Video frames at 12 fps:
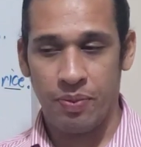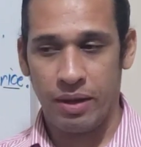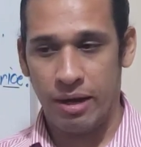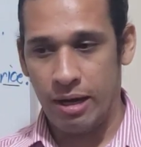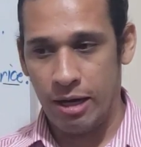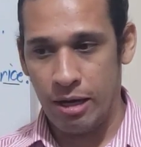
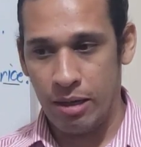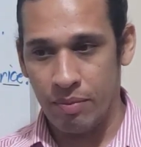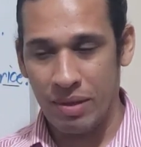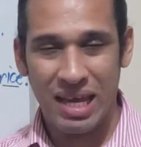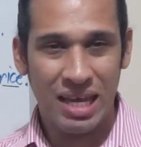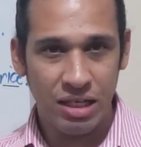
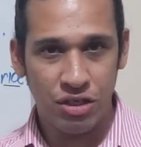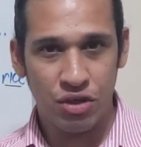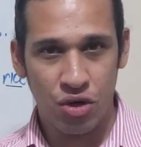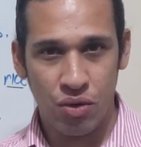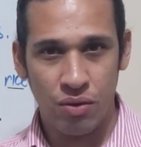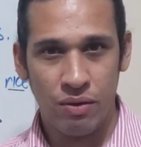
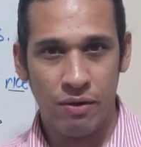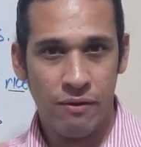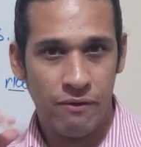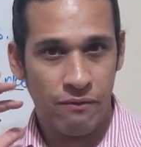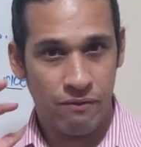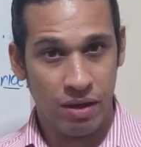Intro,
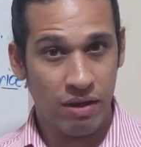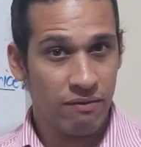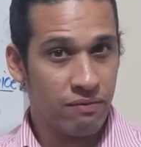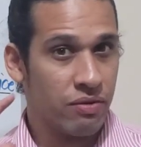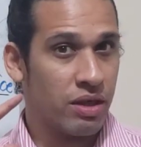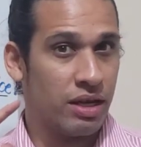
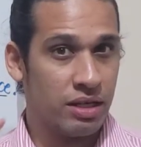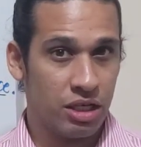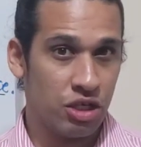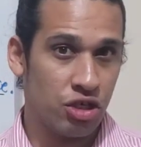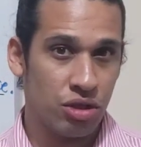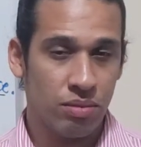5th
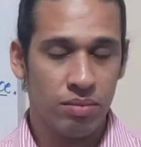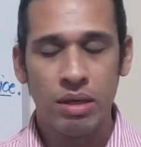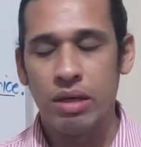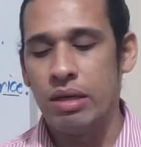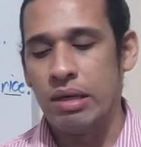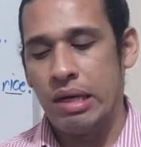edition,
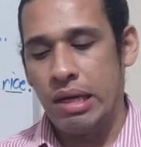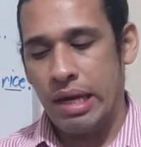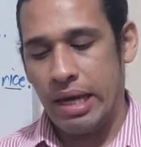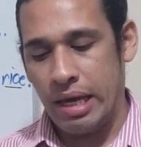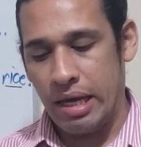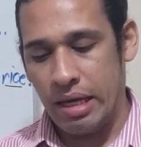
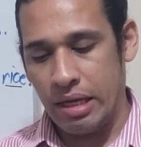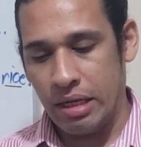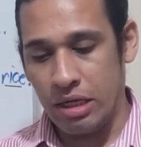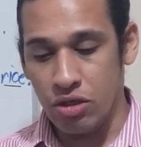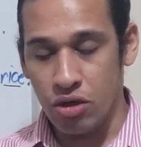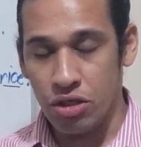and
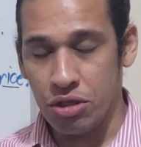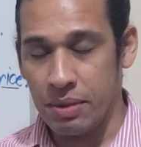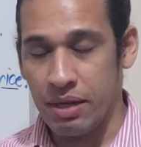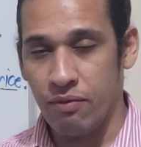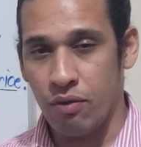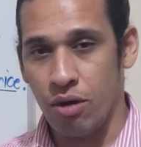it's going to
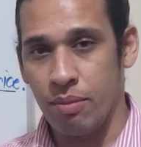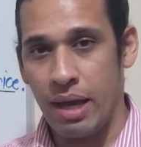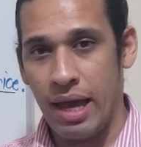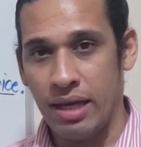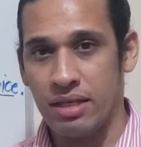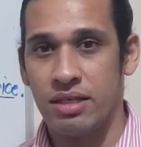be from
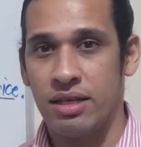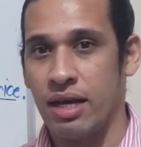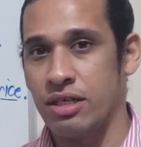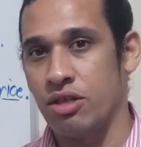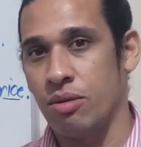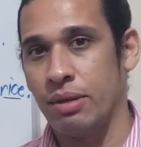
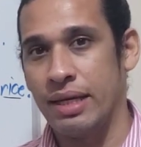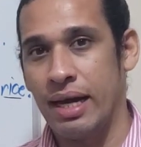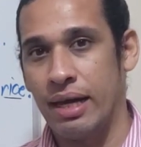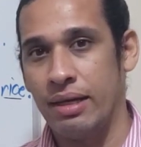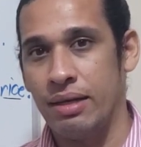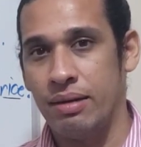exercise number
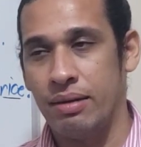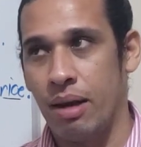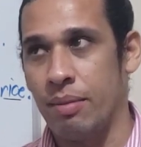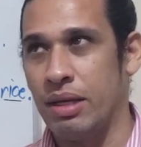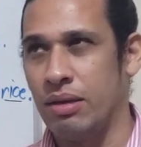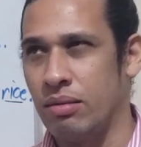9.
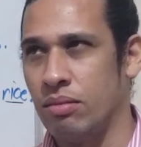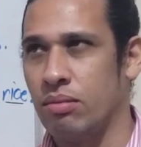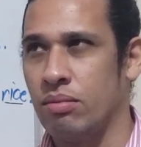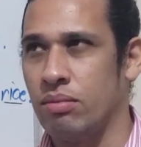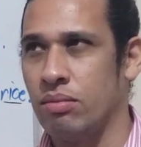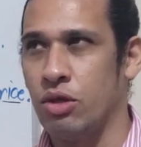
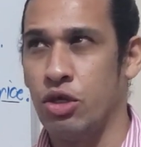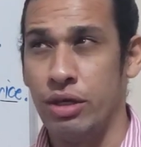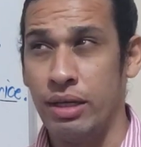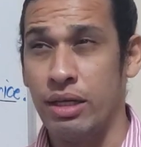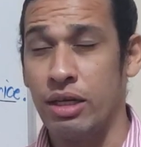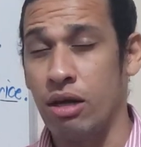
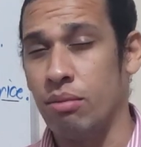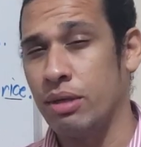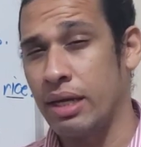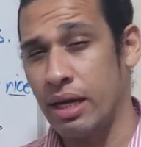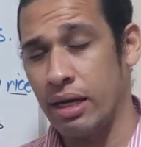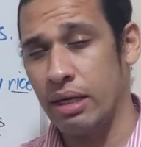Unit number
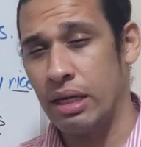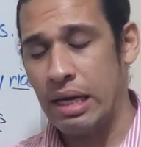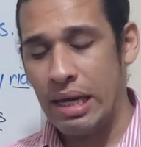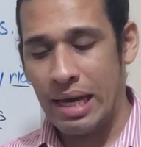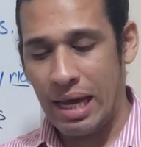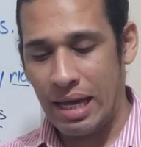9,
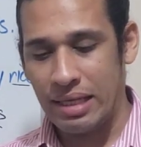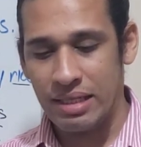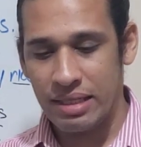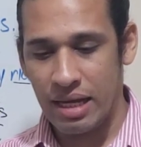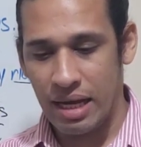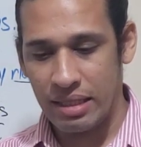
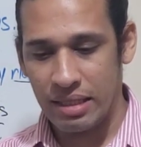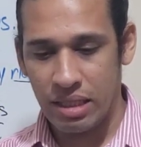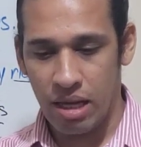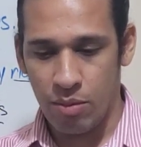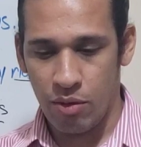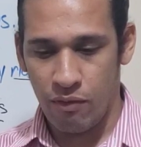exercise
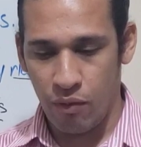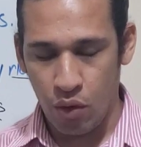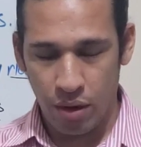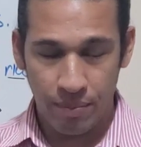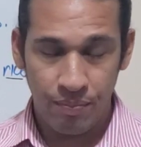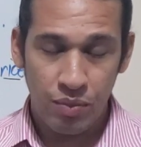number
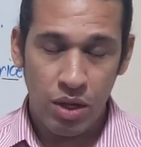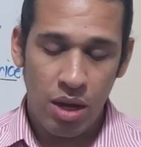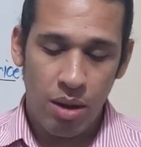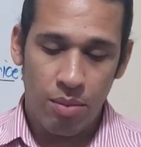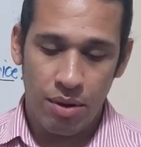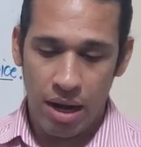4,
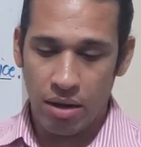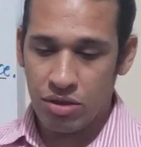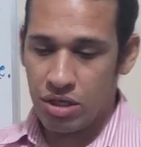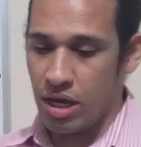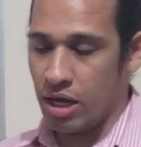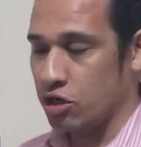
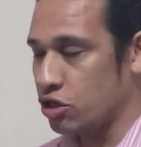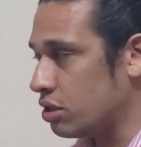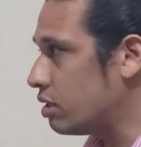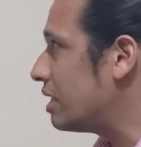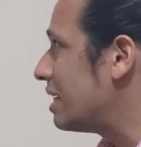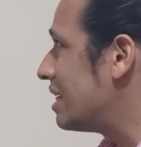
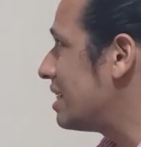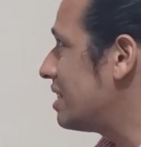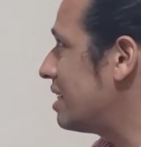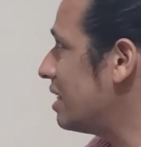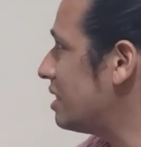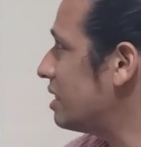pronunciation,
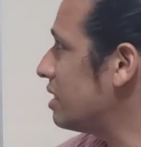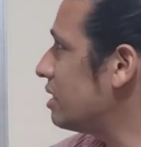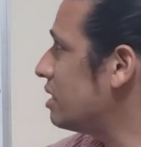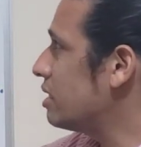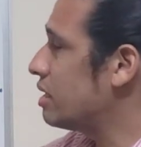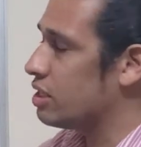
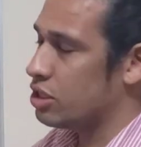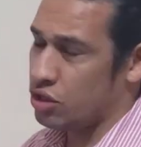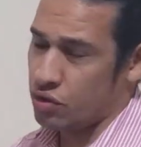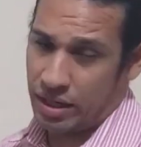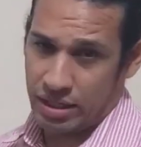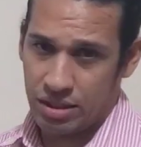sentence,
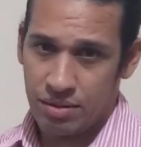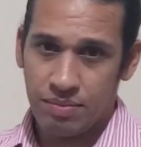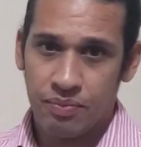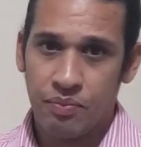stress.